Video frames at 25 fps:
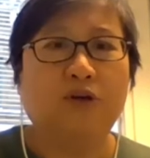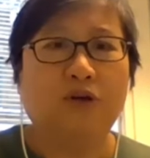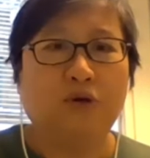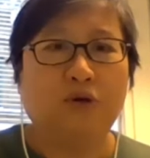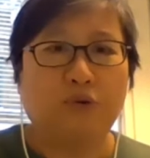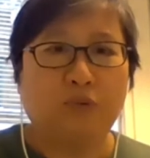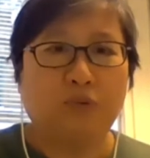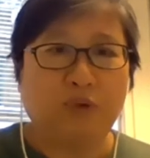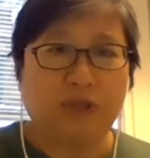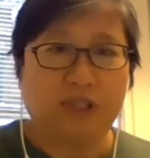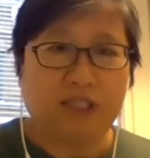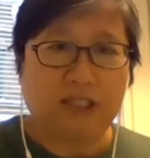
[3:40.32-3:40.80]

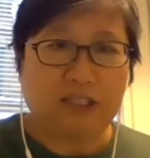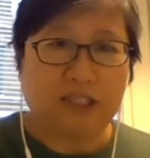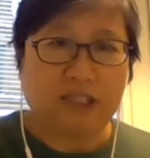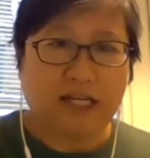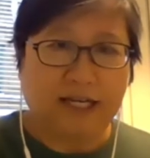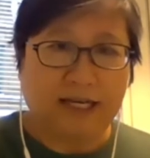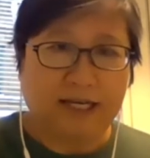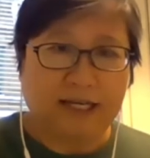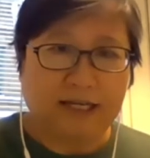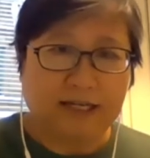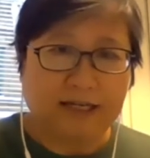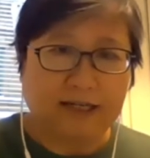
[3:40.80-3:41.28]
we
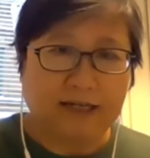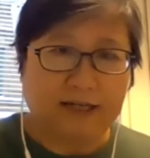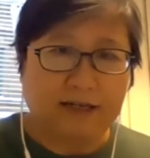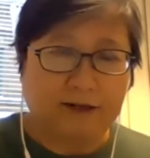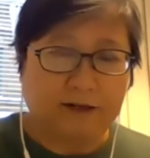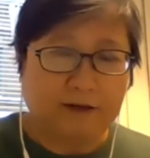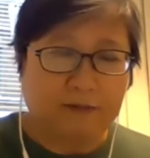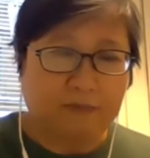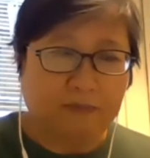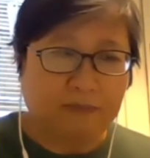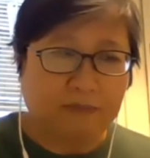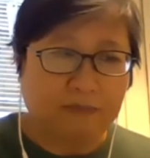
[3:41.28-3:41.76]
take
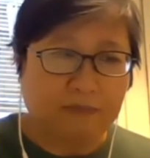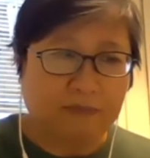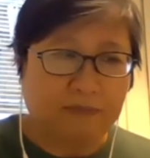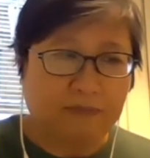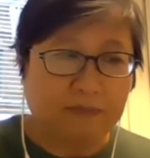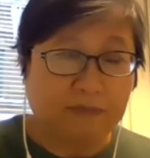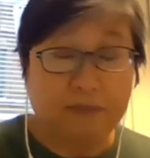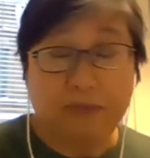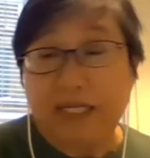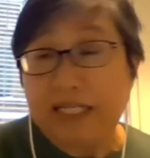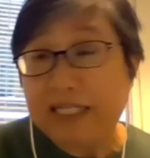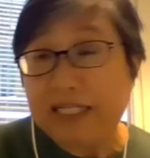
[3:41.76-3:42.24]

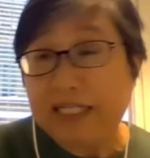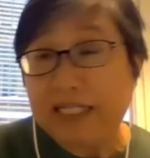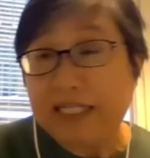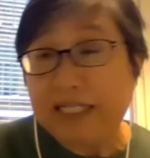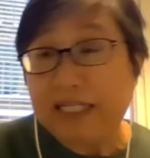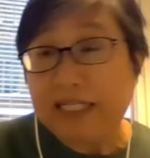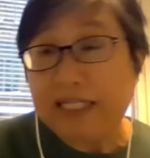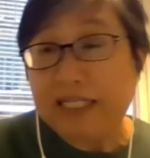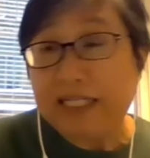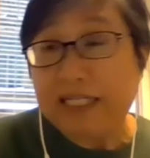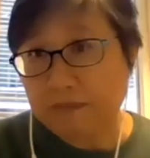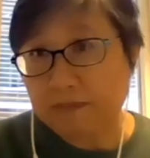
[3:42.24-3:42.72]

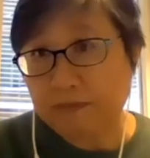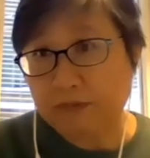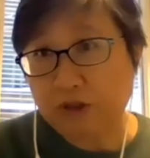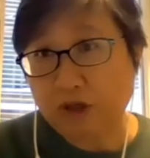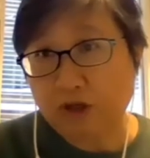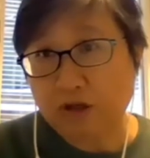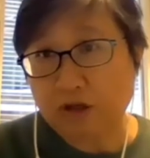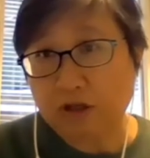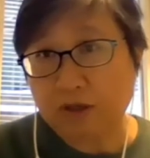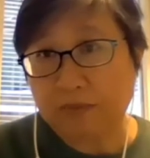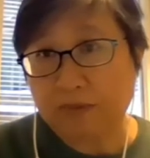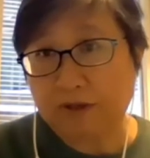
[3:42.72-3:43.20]
media
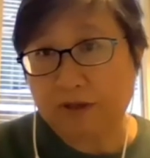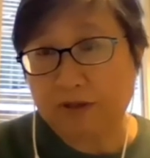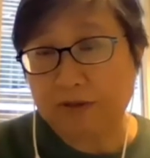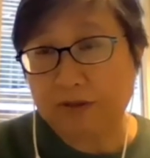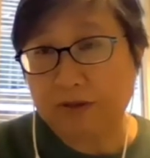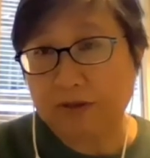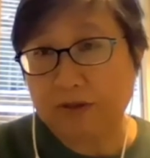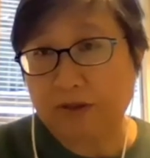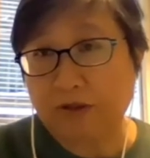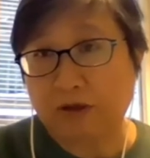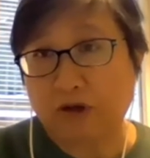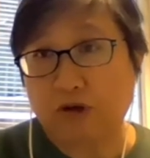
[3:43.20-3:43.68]

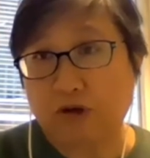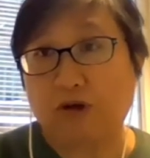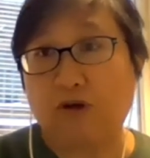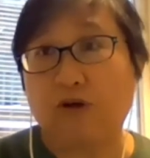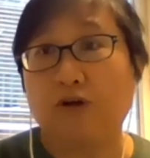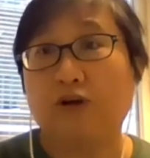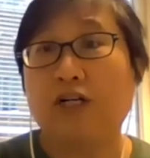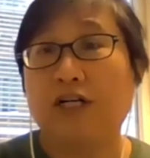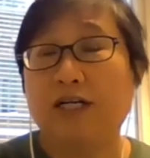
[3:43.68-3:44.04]
documents or